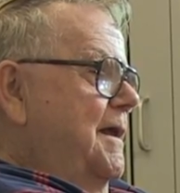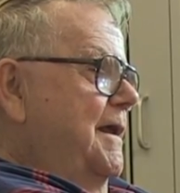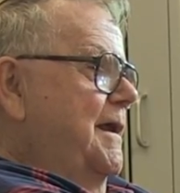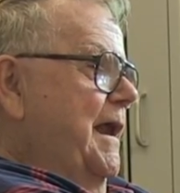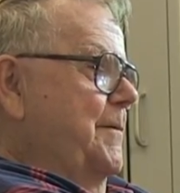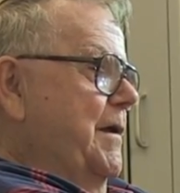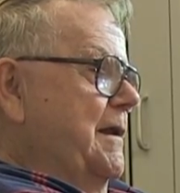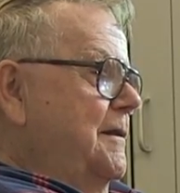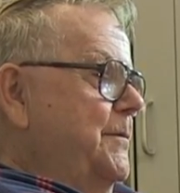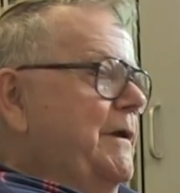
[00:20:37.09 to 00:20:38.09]
he came
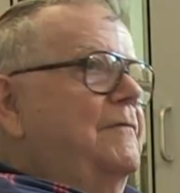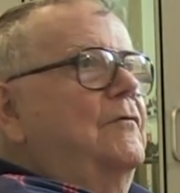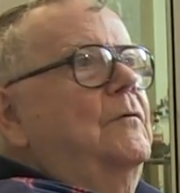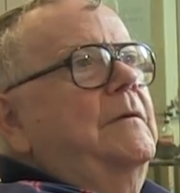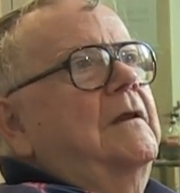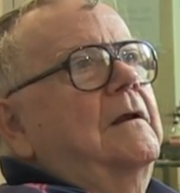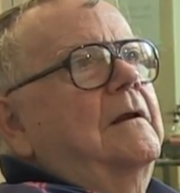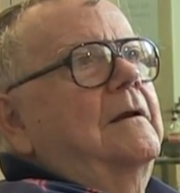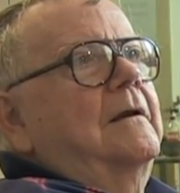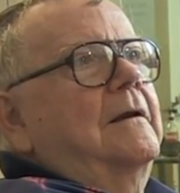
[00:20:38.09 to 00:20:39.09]
out of the bedroom, and
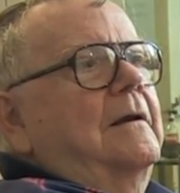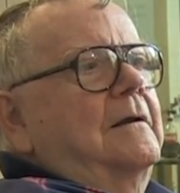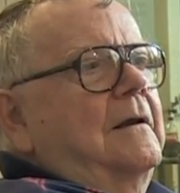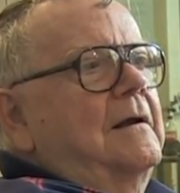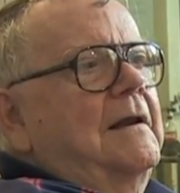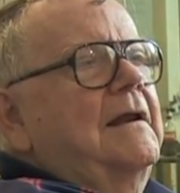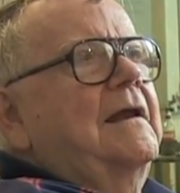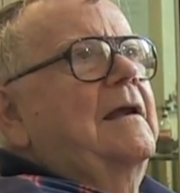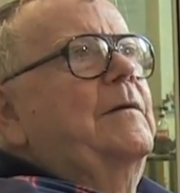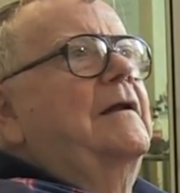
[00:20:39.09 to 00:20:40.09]
then a young
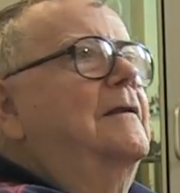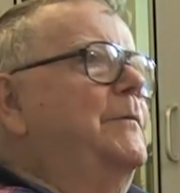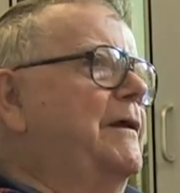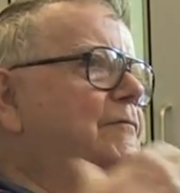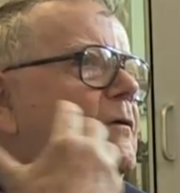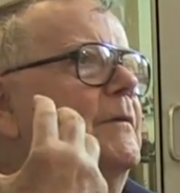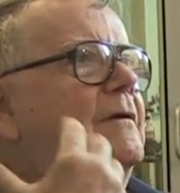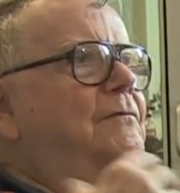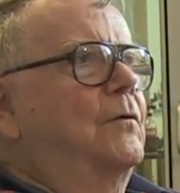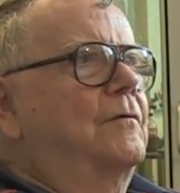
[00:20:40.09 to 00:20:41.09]
lady came out of the bedroom
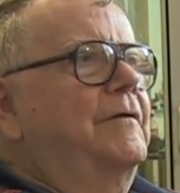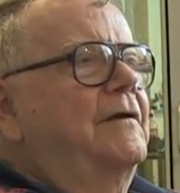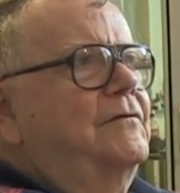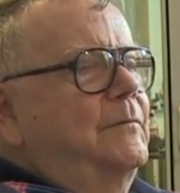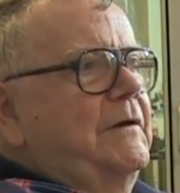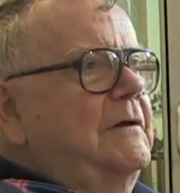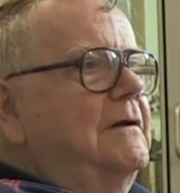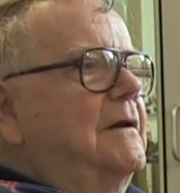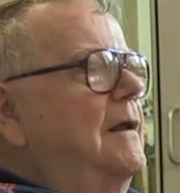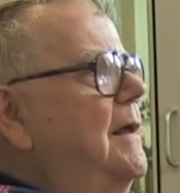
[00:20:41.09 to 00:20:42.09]
in a sort of
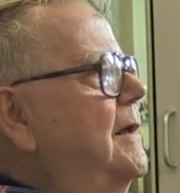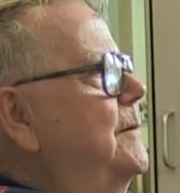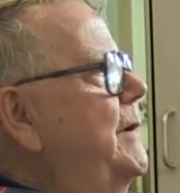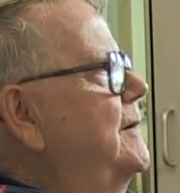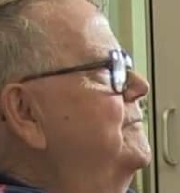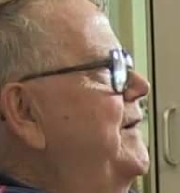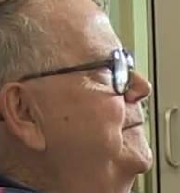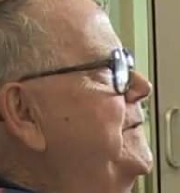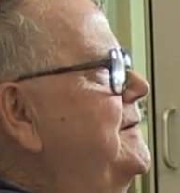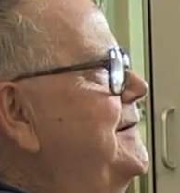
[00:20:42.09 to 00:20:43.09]
deshabille, and about
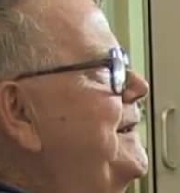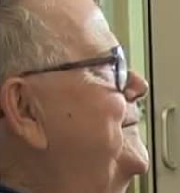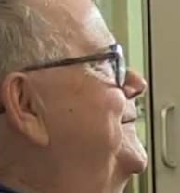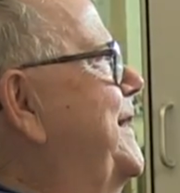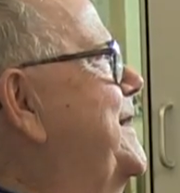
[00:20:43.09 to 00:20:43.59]
5 minutes later, a